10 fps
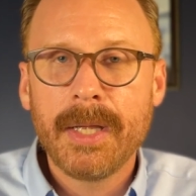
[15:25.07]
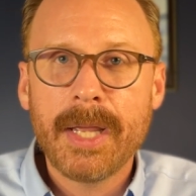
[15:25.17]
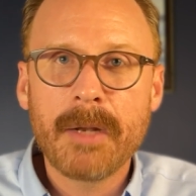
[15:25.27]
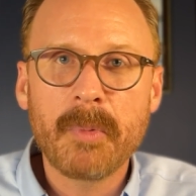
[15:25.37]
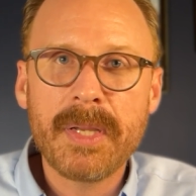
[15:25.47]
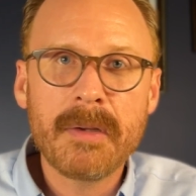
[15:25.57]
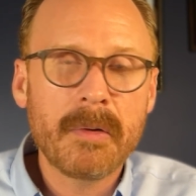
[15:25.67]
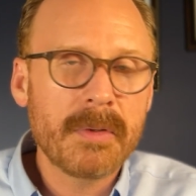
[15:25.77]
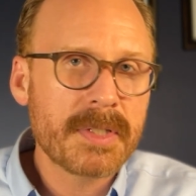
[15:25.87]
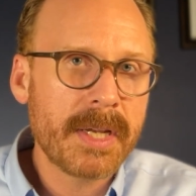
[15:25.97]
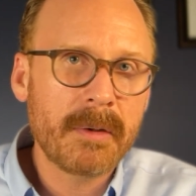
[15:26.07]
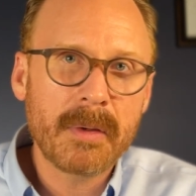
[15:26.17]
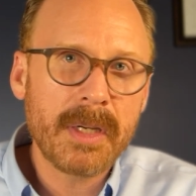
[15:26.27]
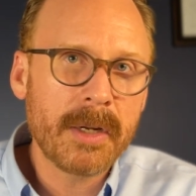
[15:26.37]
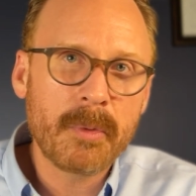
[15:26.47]
And we said,
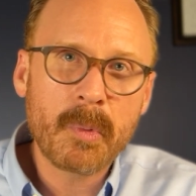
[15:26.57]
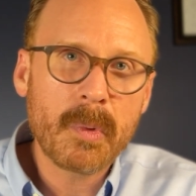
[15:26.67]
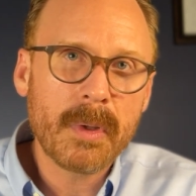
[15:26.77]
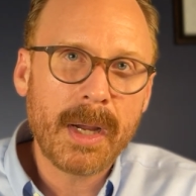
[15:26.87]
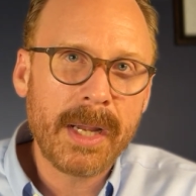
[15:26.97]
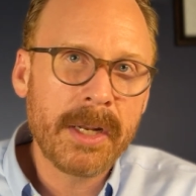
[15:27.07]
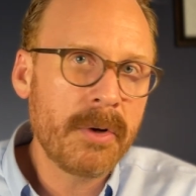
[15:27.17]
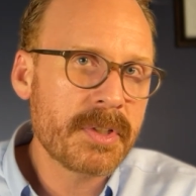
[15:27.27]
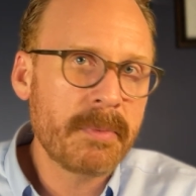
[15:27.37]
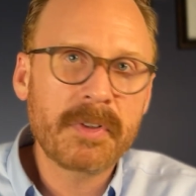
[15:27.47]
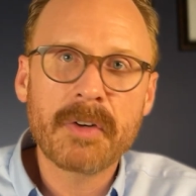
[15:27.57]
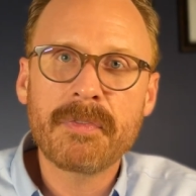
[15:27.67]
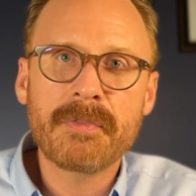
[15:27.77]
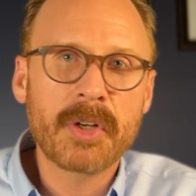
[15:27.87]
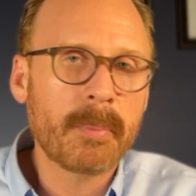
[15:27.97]
I know some of
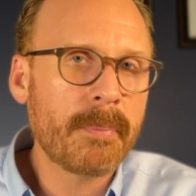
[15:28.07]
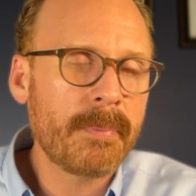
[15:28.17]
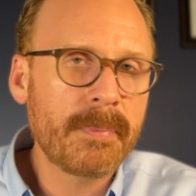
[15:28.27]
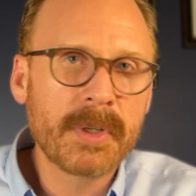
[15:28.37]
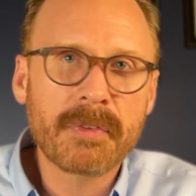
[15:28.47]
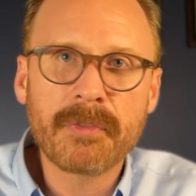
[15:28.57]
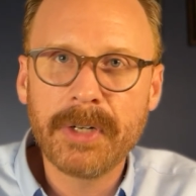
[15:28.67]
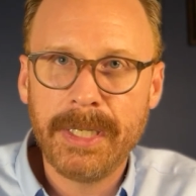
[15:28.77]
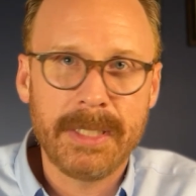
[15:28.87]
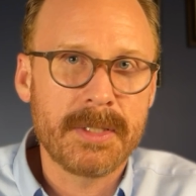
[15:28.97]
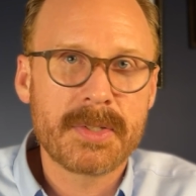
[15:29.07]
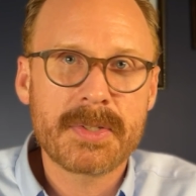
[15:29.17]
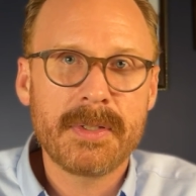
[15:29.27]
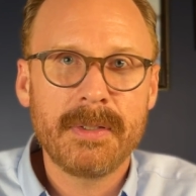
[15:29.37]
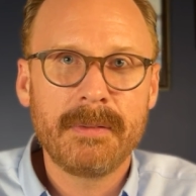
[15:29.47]
your
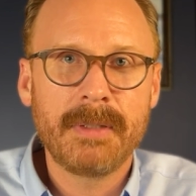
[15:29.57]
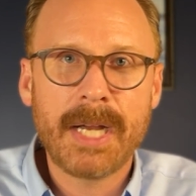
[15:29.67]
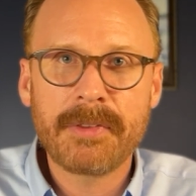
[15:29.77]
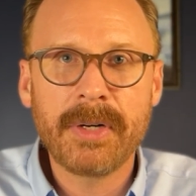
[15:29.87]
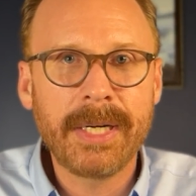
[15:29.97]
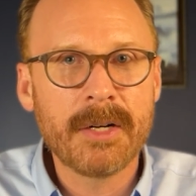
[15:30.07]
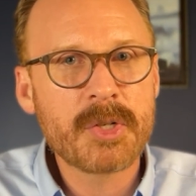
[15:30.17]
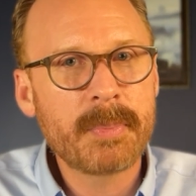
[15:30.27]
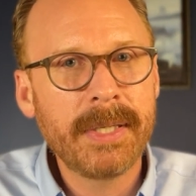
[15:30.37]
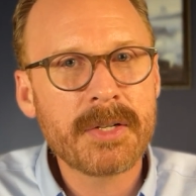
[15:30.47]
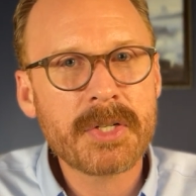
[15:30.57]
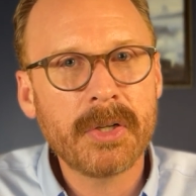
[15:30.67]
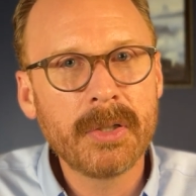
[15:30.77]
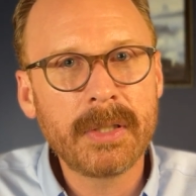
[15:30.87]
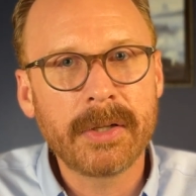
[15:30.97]
friends got their ears pierced
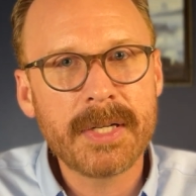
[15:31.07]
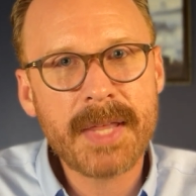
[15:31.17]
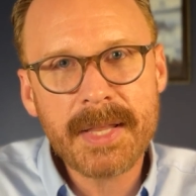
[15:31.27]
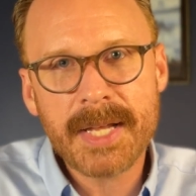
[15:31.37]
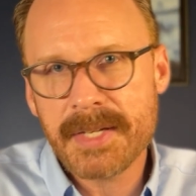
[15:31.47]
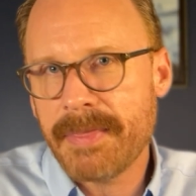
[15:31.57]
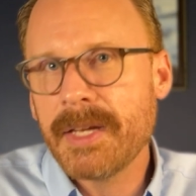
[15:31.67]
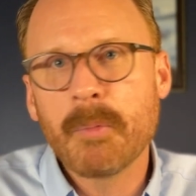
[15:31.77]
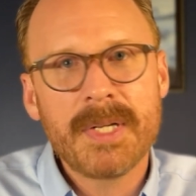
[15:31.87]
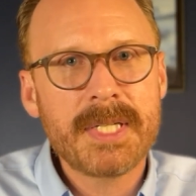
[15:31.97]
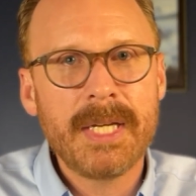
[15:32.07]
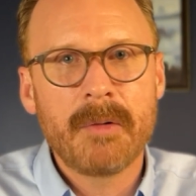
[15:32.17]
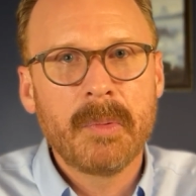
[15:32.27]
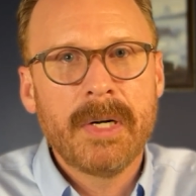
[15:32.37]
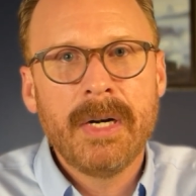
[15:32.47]
earlier. And that's, I think, once
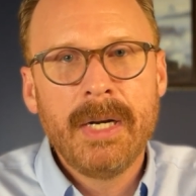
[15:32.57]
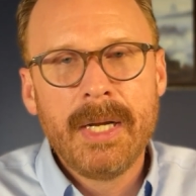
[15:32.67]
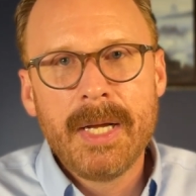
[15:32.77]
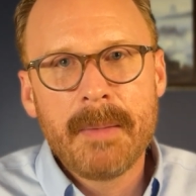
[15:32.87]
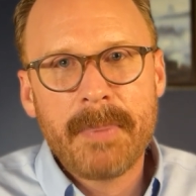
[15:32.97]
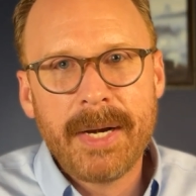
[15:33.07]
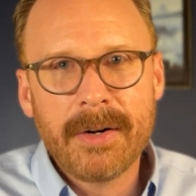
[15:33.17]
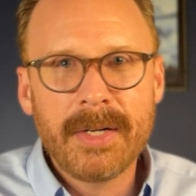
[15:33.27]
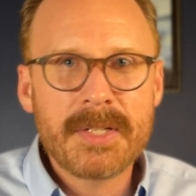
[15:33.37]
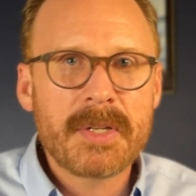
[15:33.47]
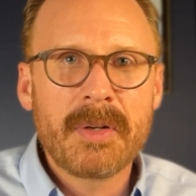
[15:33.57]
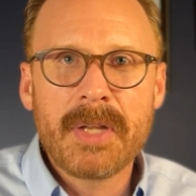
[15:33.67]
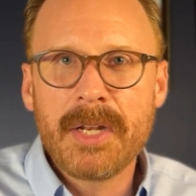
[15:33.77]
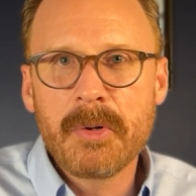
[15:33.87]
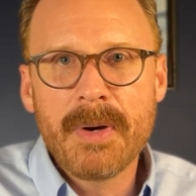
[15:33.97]
again, where parents
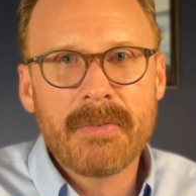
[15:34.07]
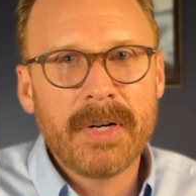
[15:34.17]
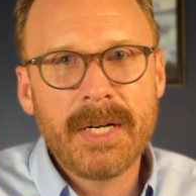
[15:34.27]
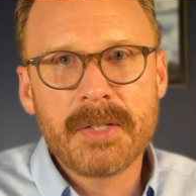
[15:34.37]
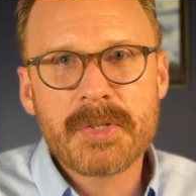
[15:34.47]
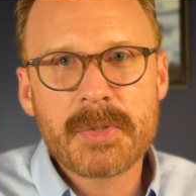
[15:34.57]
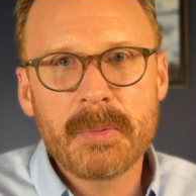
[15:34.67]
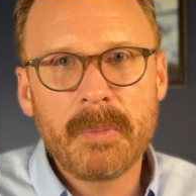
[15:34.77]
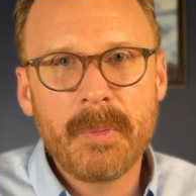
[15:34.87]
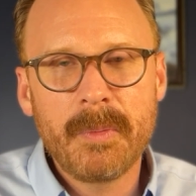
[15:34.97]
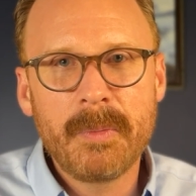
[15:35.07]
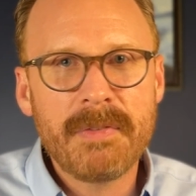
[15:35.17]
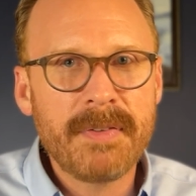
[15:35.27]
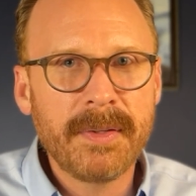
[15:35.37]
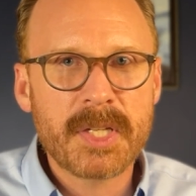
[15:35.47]
and whoever else, we
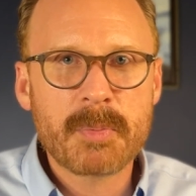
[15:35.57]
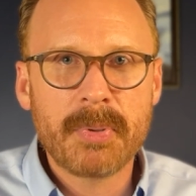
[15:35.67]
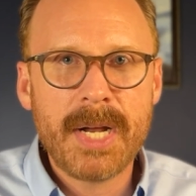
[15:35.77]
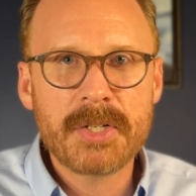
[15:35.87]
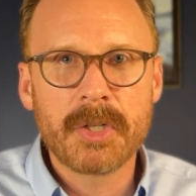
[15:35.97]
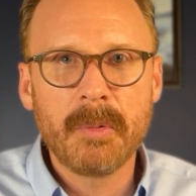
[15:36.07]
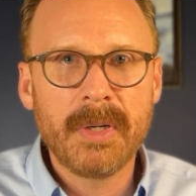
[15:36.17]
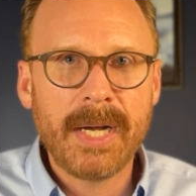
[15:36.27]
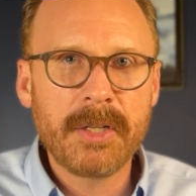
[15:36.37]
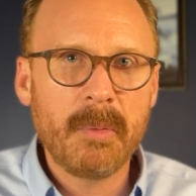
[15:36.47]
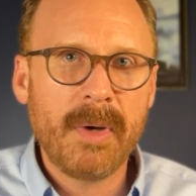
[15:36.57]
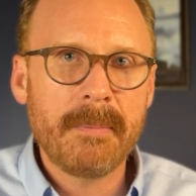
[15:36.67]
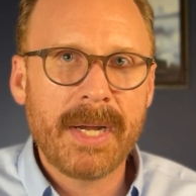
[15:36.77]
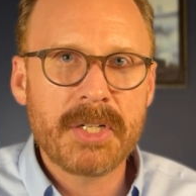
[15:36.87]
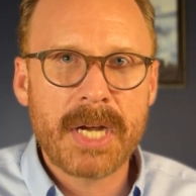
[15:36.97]
feel this pressure. Well, I don't want
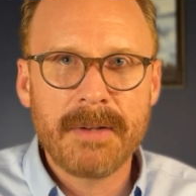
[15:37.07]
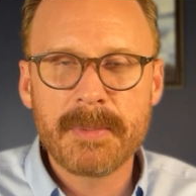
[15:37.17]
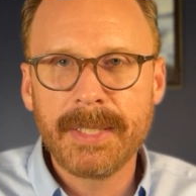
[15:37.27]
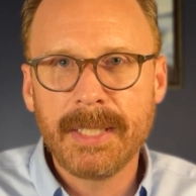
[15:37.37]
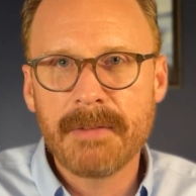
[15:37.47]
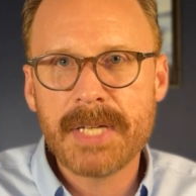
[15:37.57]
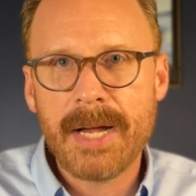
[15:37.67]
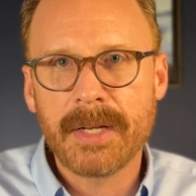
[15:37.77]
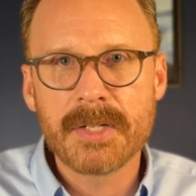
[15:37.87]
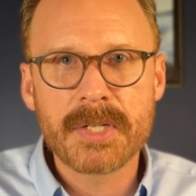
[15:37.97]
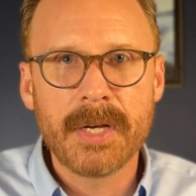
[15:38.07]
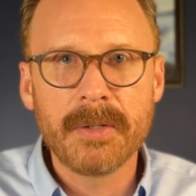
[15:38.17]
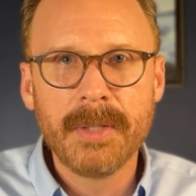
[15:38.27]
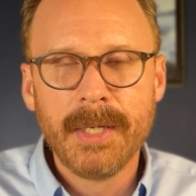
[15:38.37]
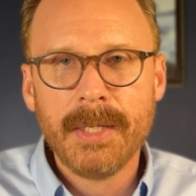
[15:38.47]
my child to be left out.
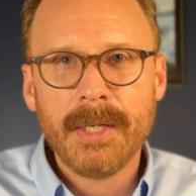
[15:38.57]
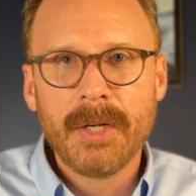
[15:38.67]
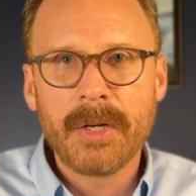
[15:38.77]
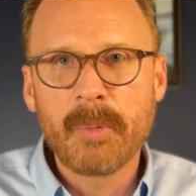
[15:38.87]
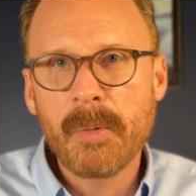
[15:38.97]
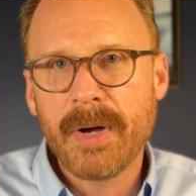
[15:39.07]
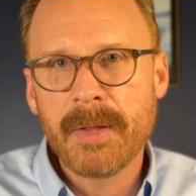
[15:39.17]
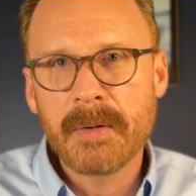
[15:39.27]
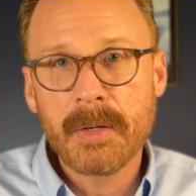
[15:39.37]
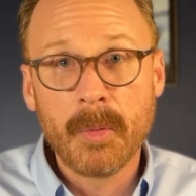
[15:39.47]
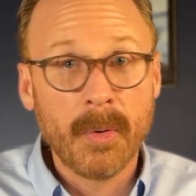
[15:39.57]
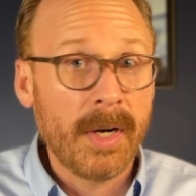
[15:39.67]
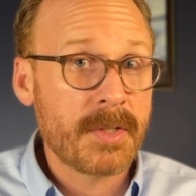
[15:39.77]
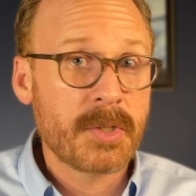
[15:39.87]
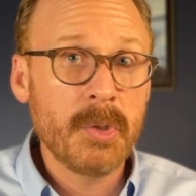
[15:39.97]
And we want to, or
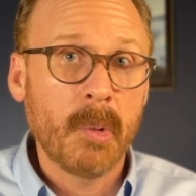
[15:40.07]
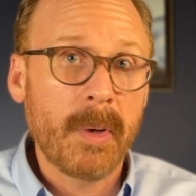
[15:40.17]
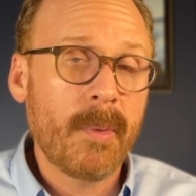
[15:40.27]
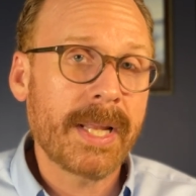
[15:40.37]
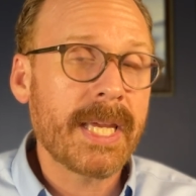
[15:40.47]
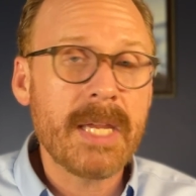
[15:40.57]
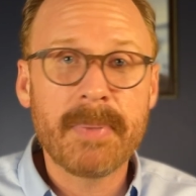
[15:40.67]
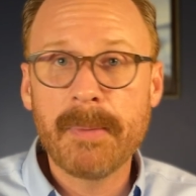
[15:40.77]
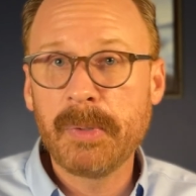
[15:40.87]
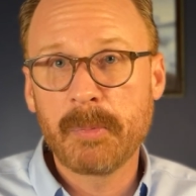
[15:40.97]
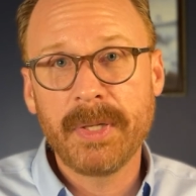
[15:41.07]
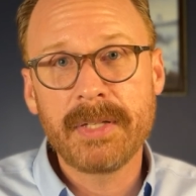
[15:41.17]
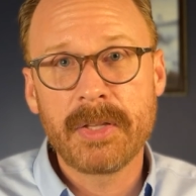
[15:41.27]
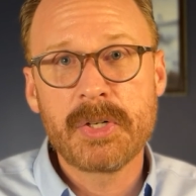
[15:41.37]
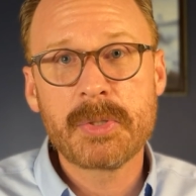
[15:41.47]
as a school, we want to keep up with what the
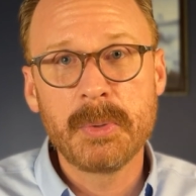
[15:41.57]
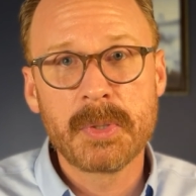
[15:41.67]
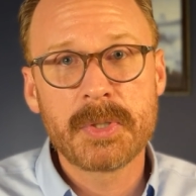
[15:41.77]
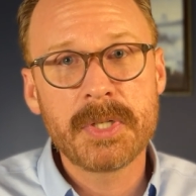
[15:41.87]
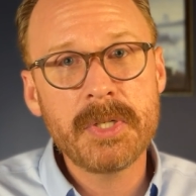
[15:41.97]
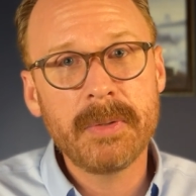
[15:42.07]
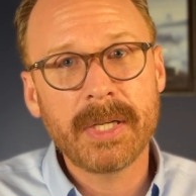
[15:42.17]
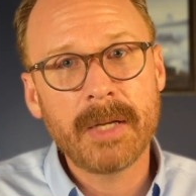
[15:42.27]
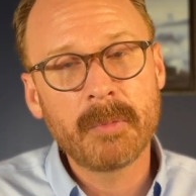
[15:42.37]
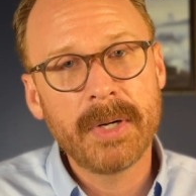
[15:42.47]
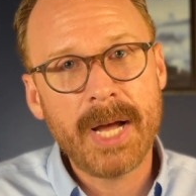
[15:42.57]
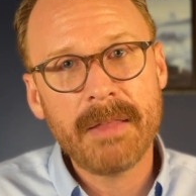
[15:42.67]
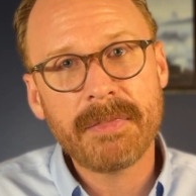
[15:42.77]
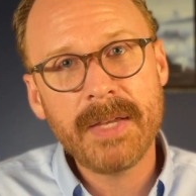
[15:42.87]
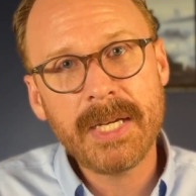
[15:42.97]
other schools are doing. And we're not
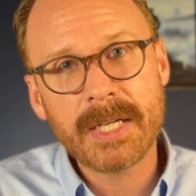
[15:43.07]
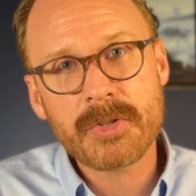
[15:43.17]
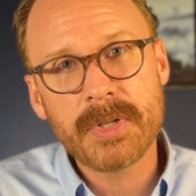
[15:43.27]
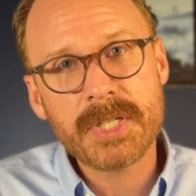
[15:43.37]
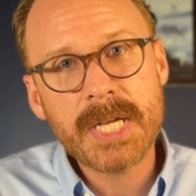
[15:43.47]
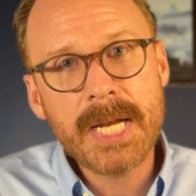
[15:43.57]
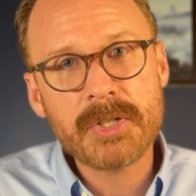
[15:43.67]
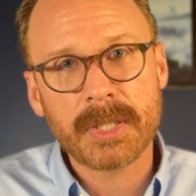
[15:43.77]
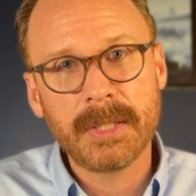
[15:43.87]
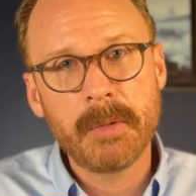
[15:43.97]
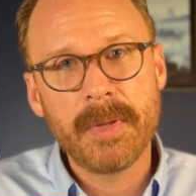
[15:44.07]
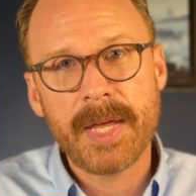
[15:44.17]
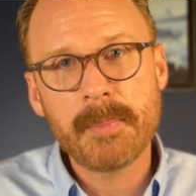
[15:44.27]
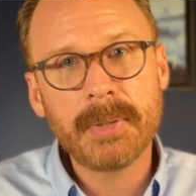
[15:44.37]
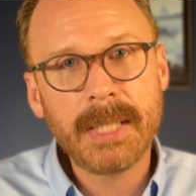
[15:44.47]
thinking strategically with
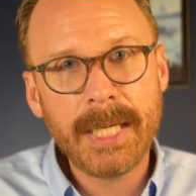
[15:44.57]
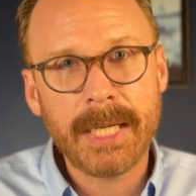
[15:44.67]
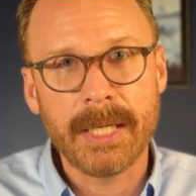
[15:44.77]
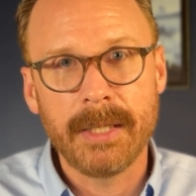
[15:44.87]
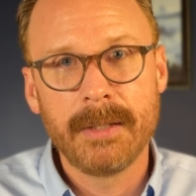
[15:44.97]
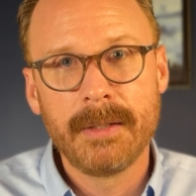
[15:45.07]
a plan.